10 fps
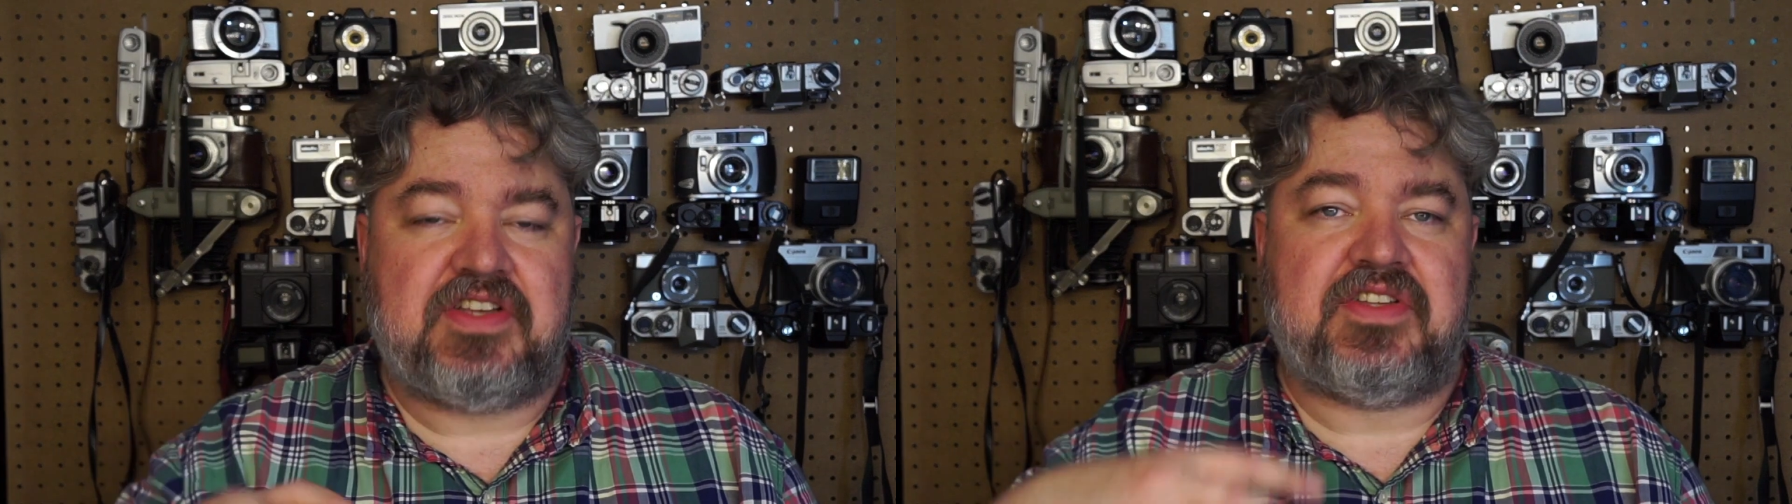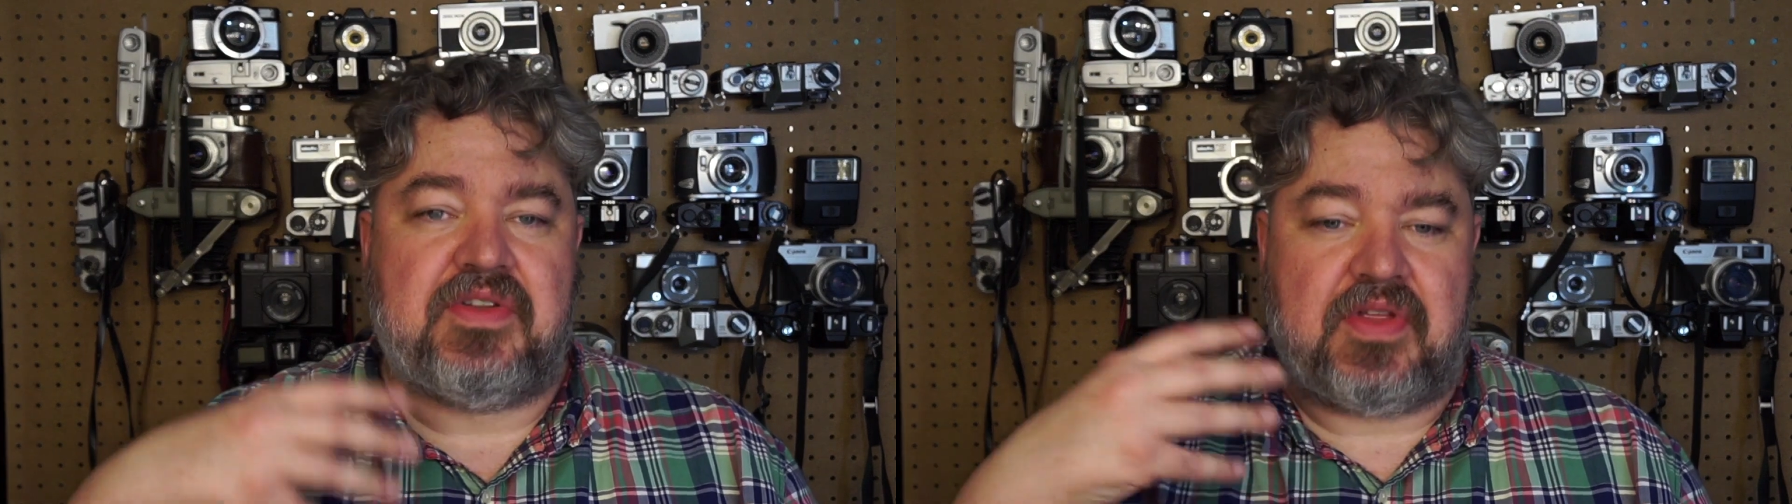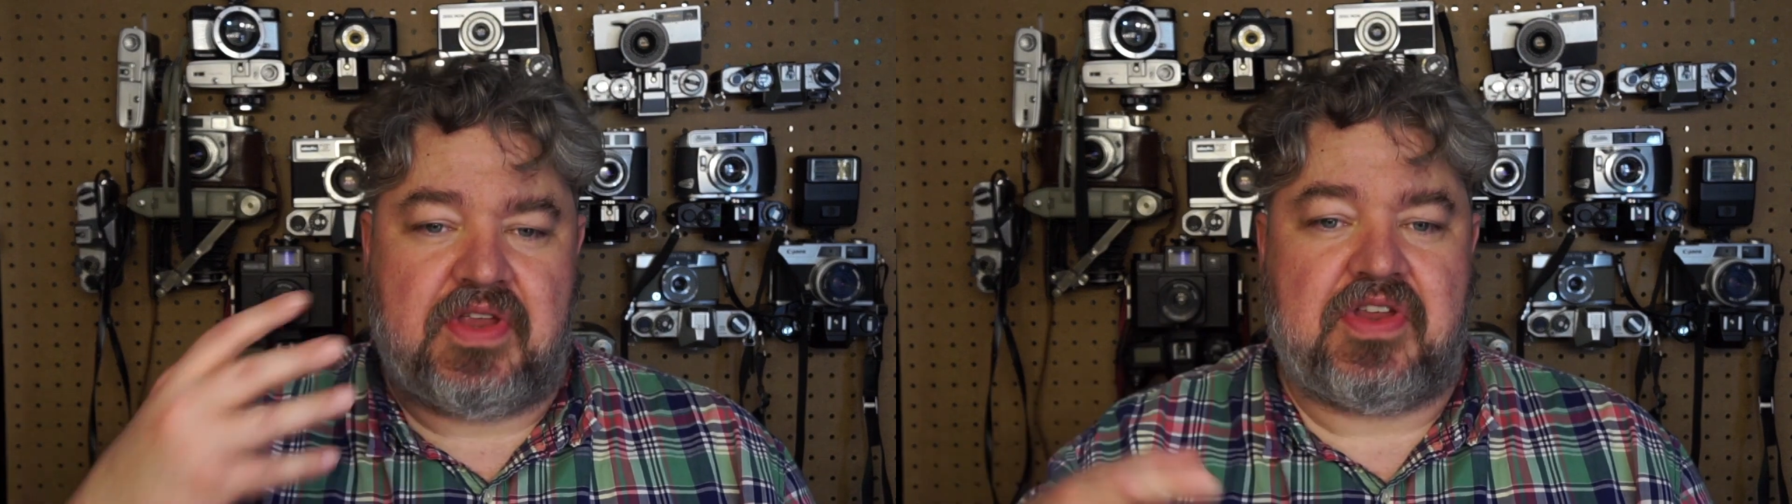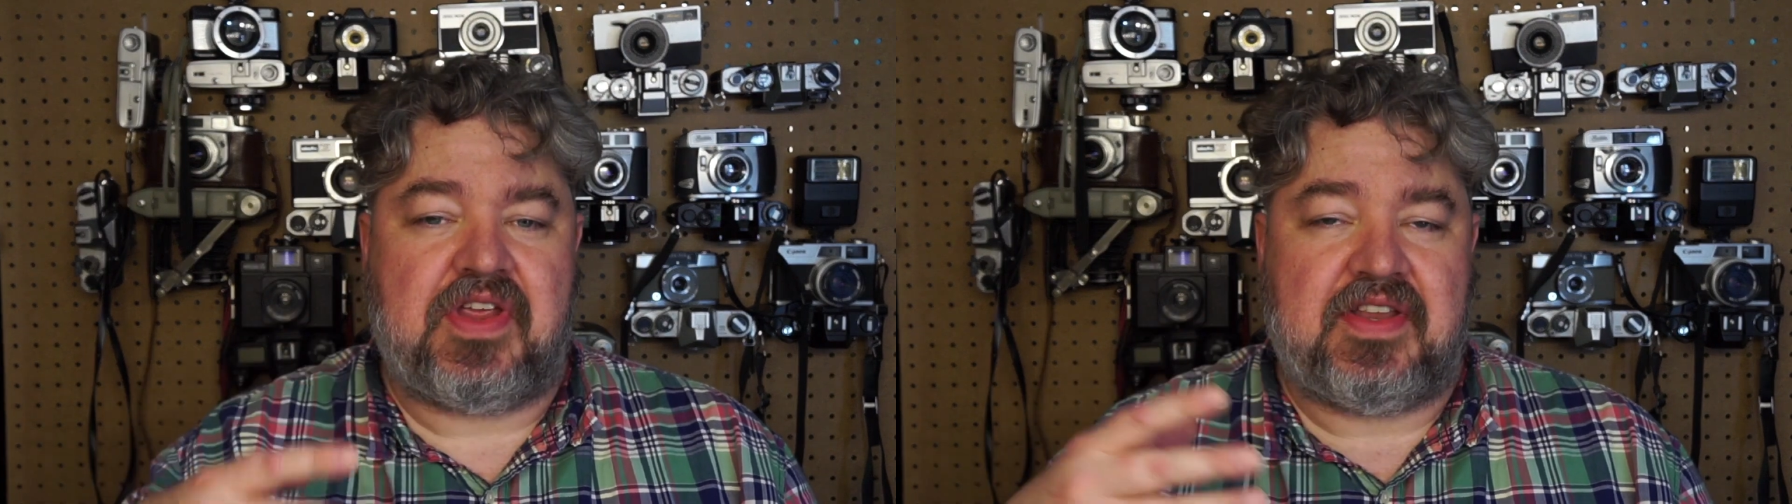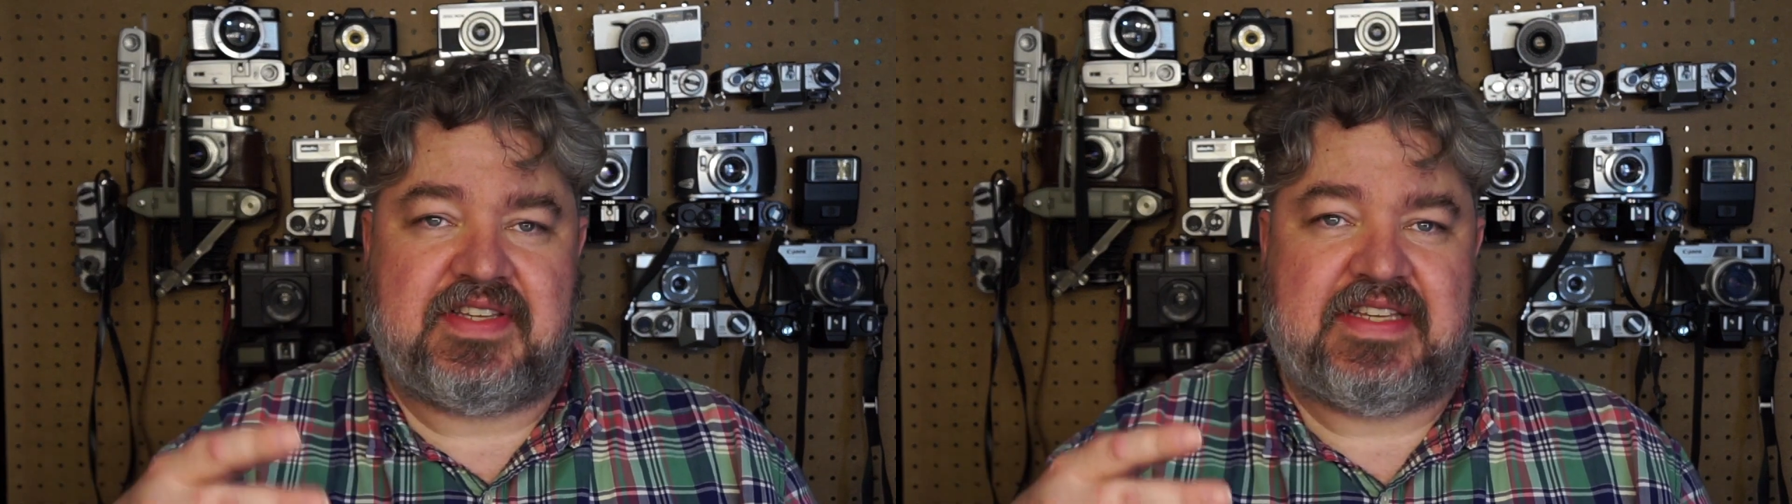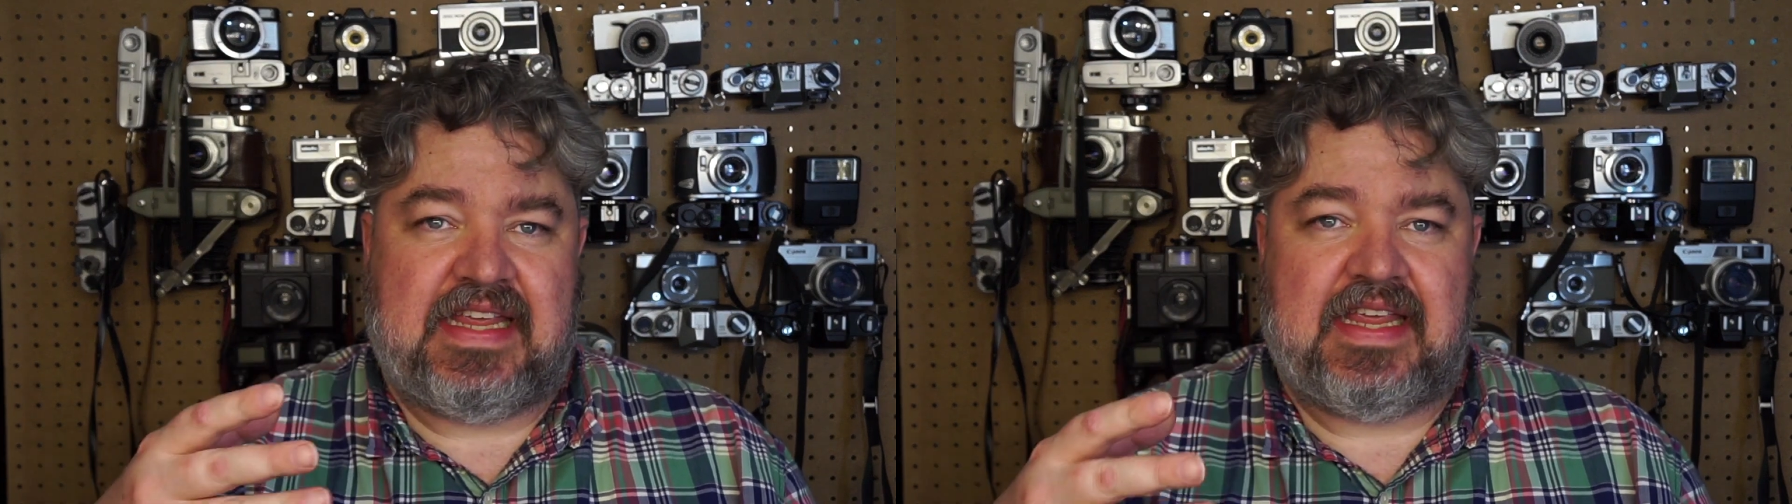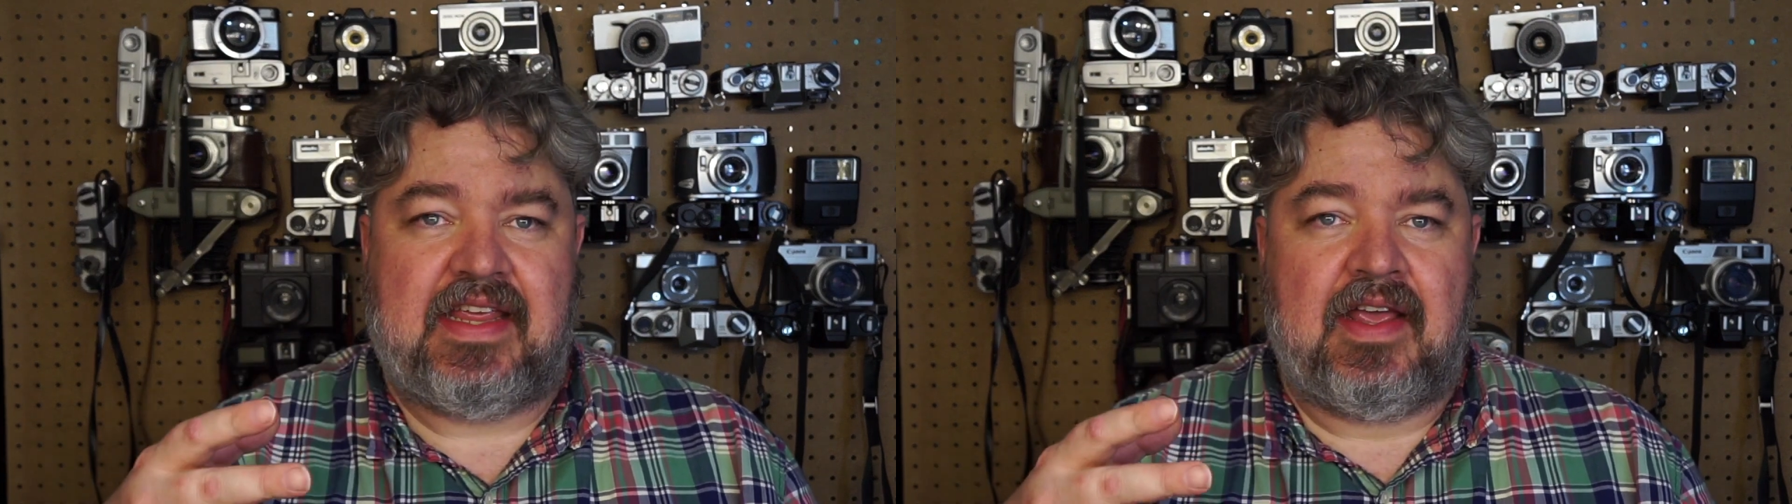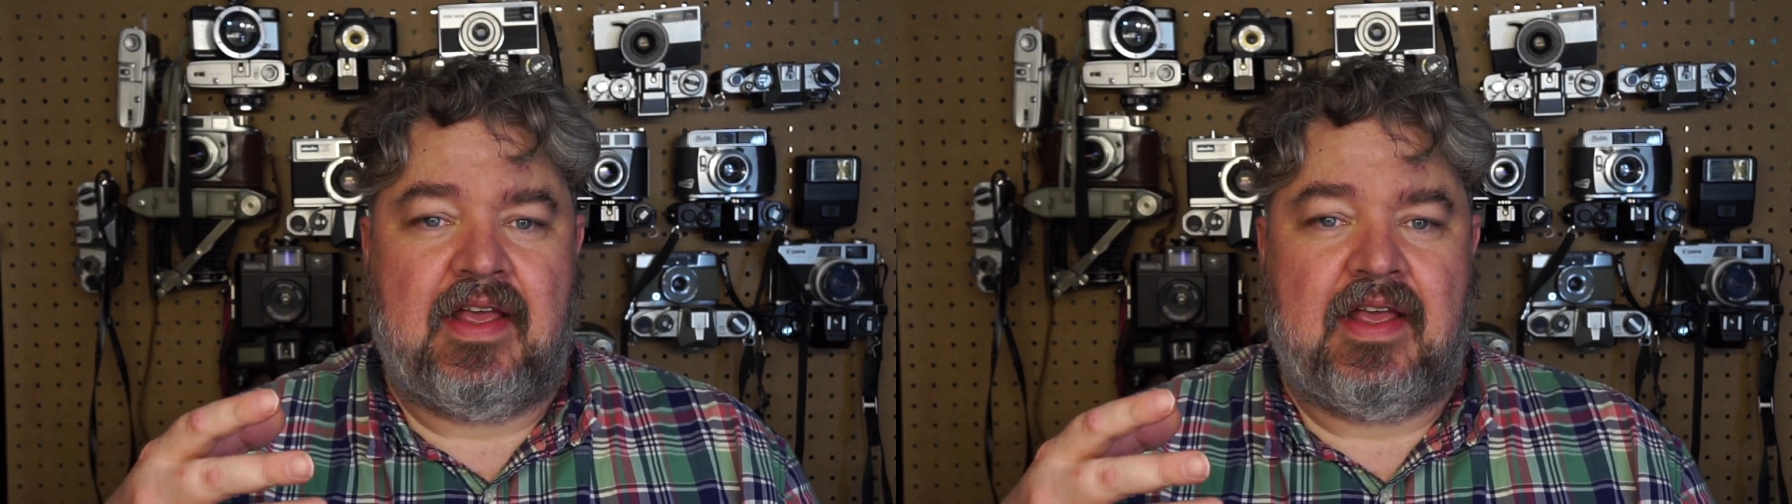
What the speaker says: just so you could see